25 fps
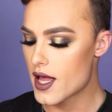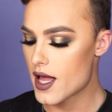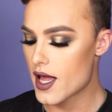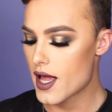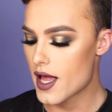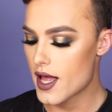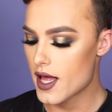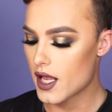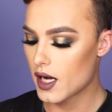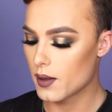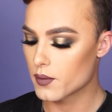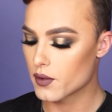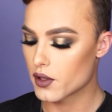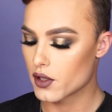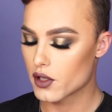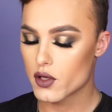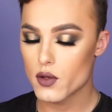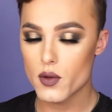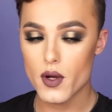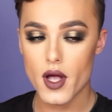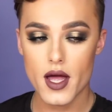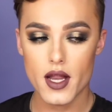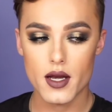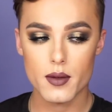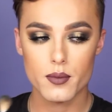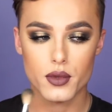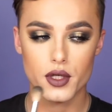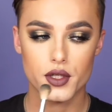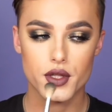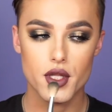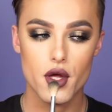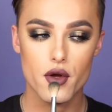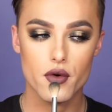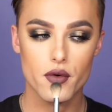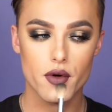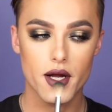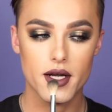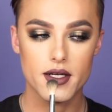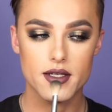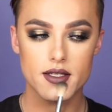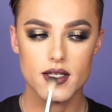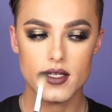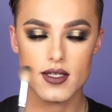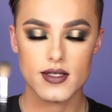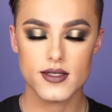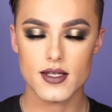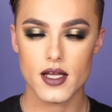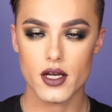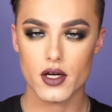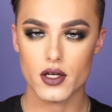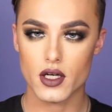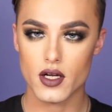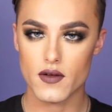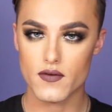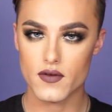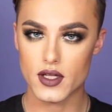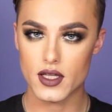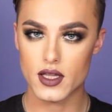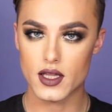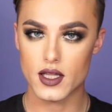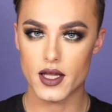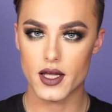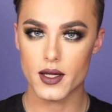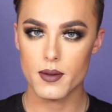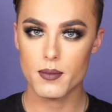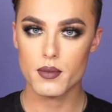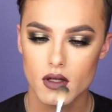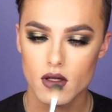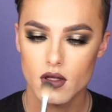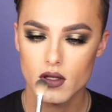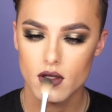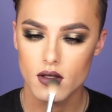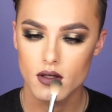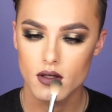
And I'm going to go ahead and put that right into the center of the lip.